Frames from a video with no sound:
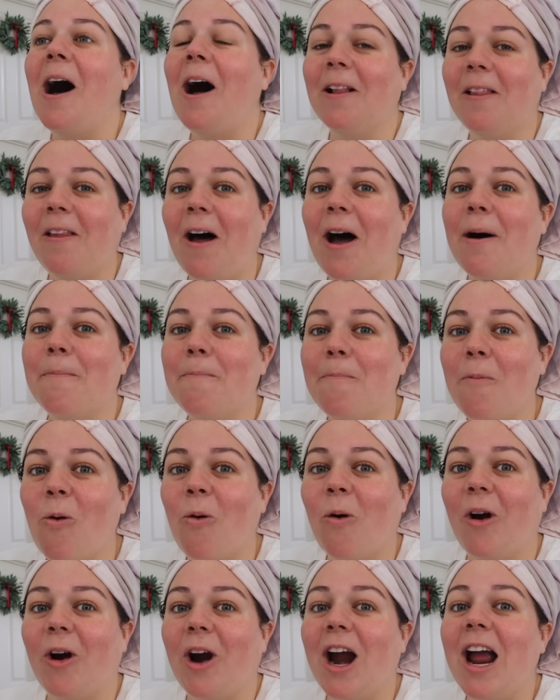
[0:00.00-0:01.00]
a lot
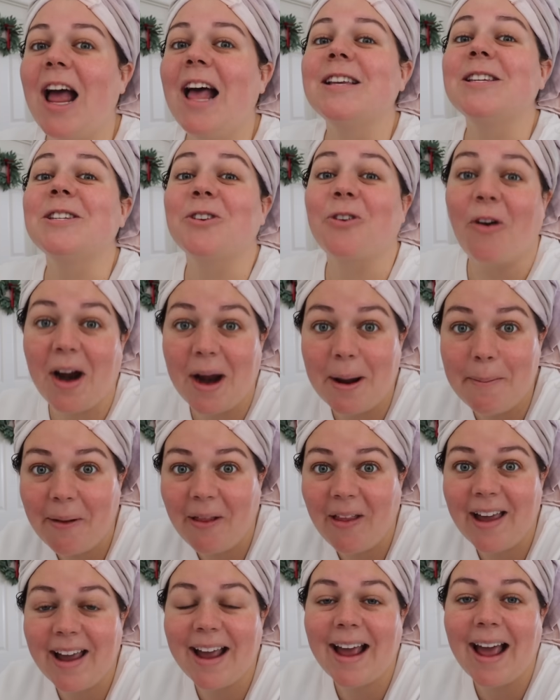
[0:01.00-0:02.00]
more
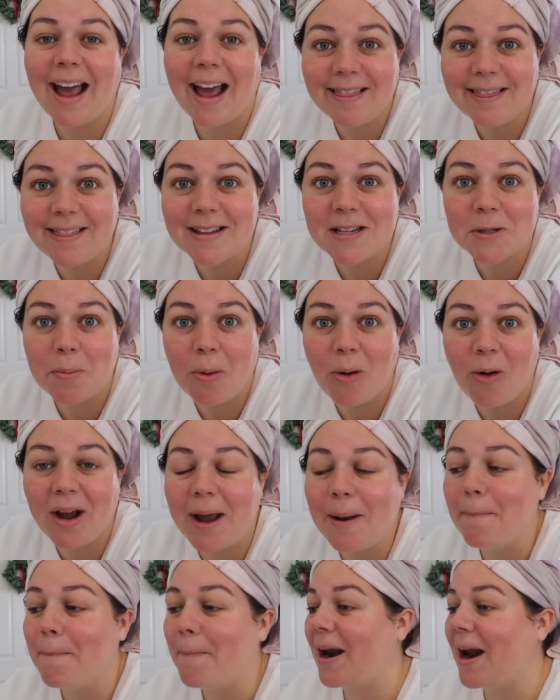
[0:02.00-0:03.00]
scrambling at this
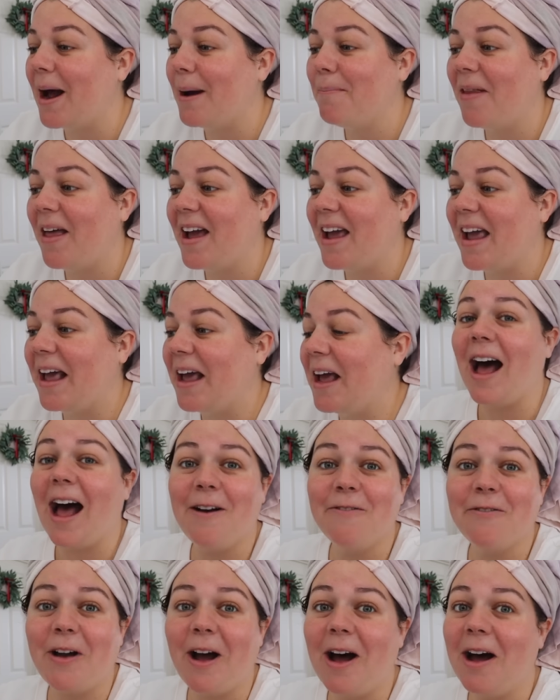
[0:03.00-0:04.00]
point, but I'm like,
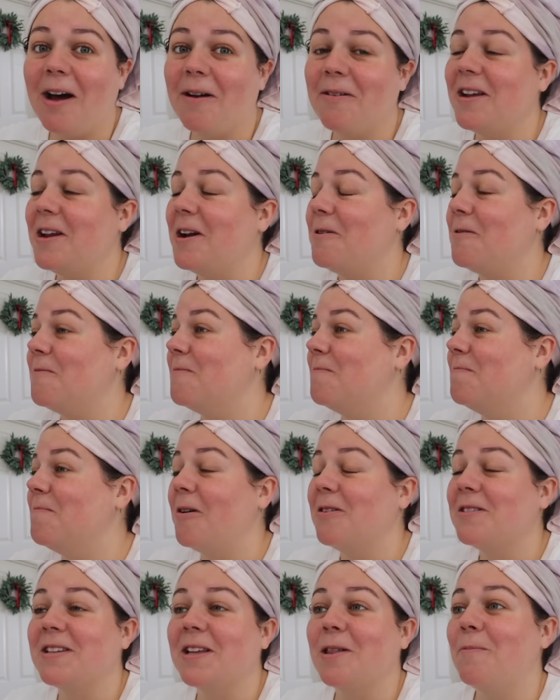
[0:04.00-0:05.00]
I've got, you know,
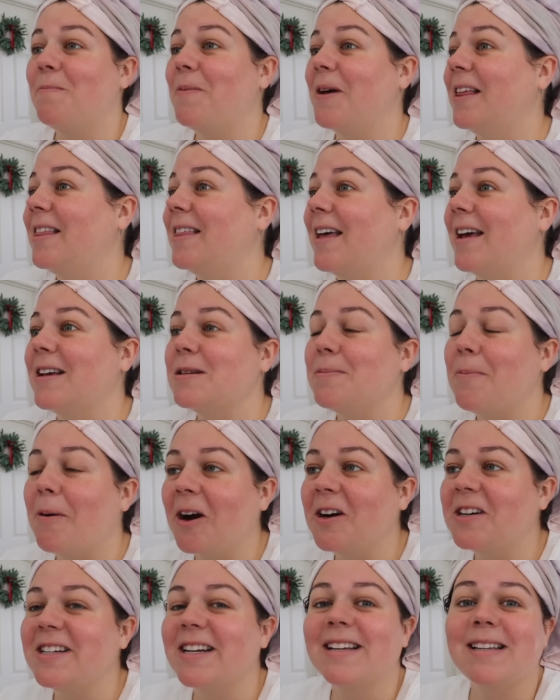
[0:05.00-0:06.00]
most of the big things
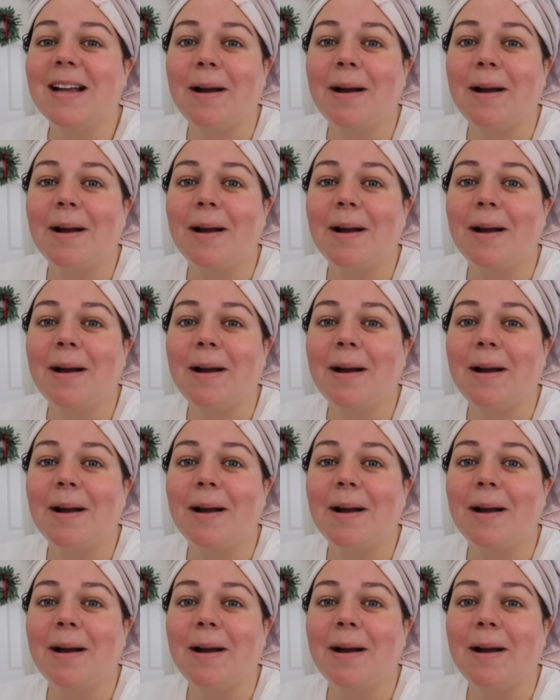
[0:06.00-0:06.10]
purchased.